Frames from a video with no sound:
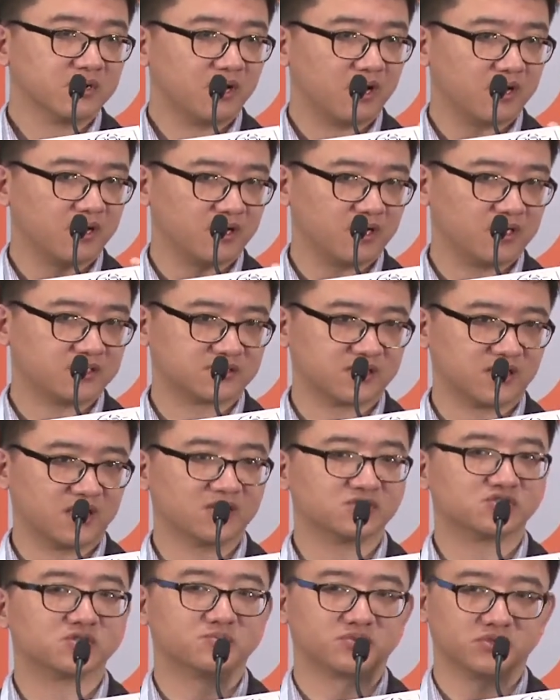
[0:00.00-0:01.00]
as an
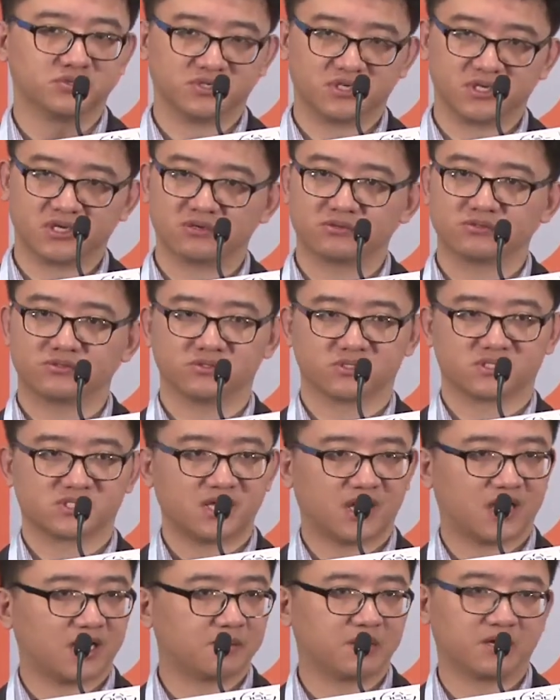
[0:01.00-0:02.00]
entrepreneur to
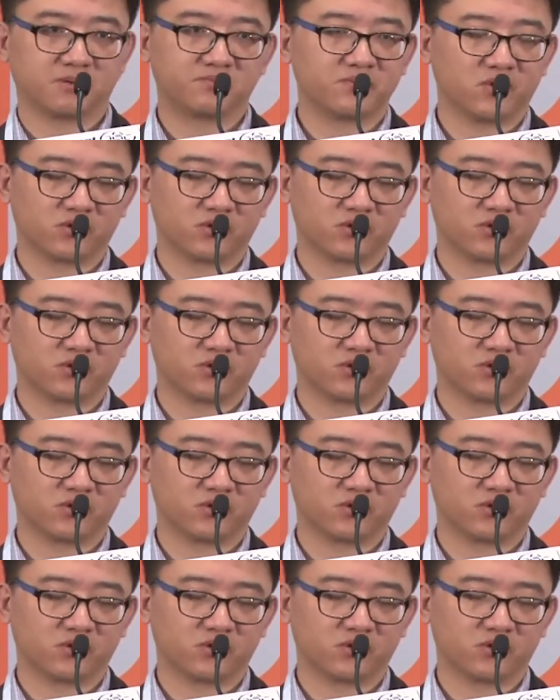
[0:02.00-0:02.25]
start up.